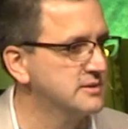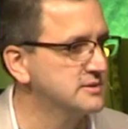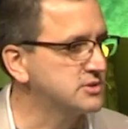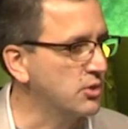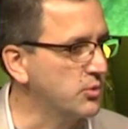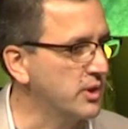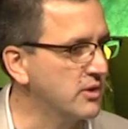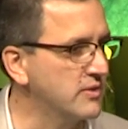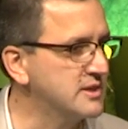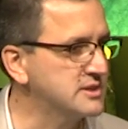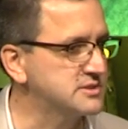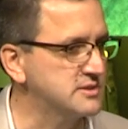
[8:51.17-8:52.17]
so we are in
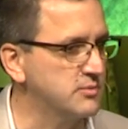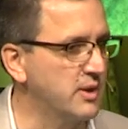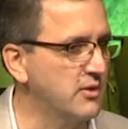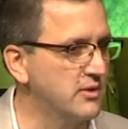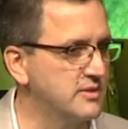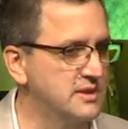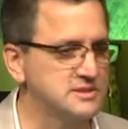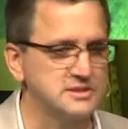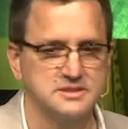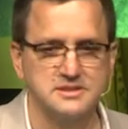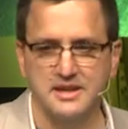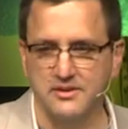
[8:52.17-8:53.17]
this
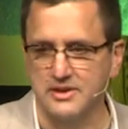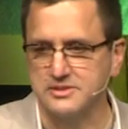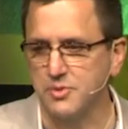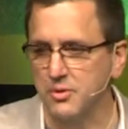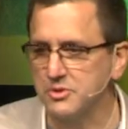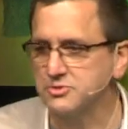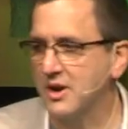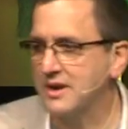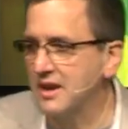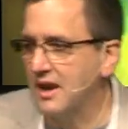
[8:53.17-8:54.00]
series where we're trying to